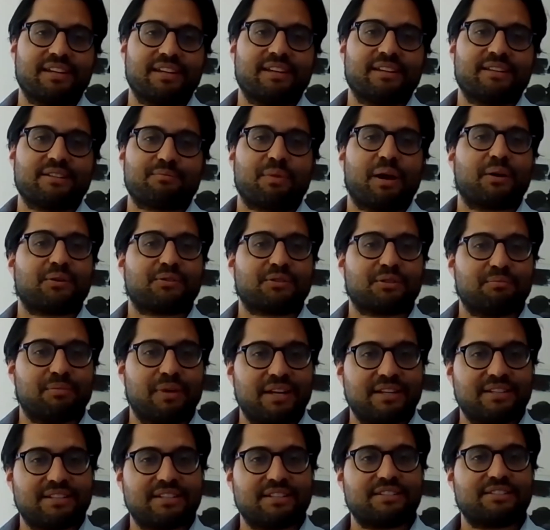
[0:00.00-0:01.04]
spousal
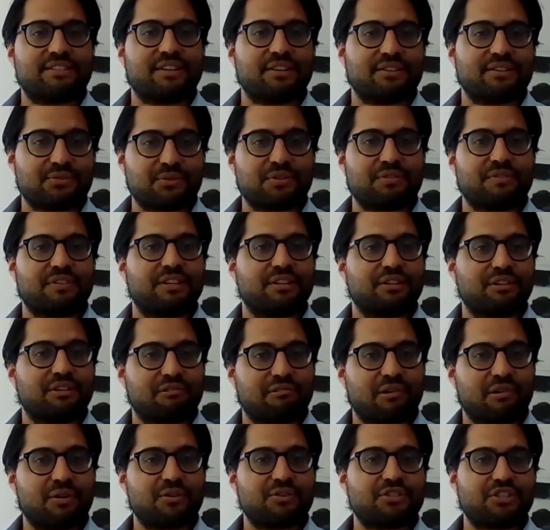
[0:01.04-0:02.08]
maintenance does sort of
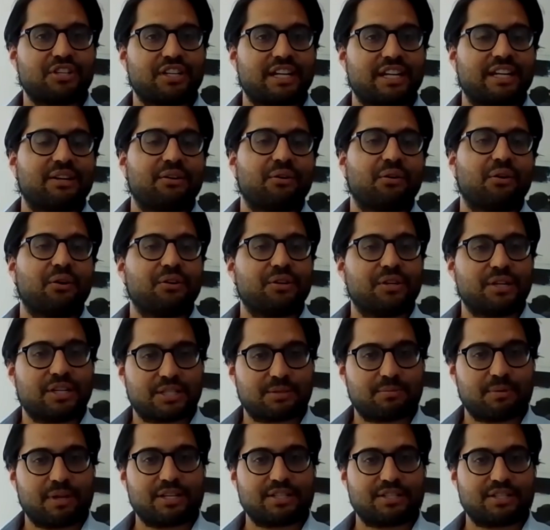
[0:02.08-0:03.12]
encroach in on
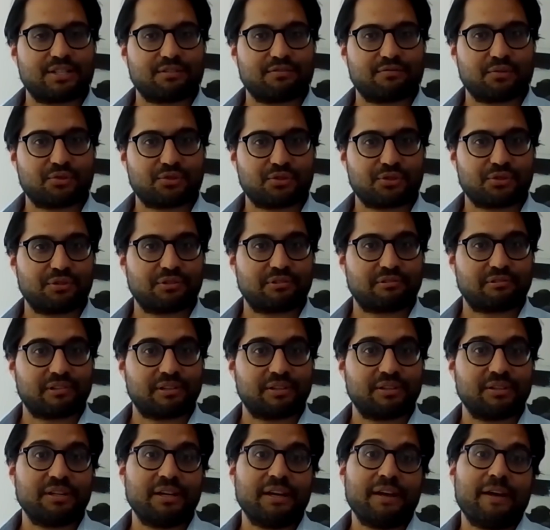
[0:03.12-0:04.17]
expenses for
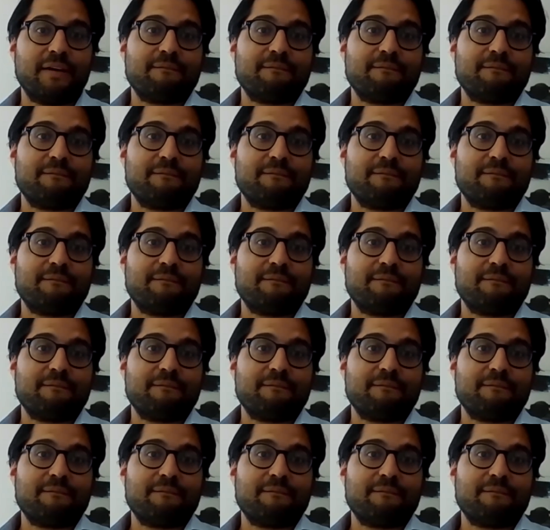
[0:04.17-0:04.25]
children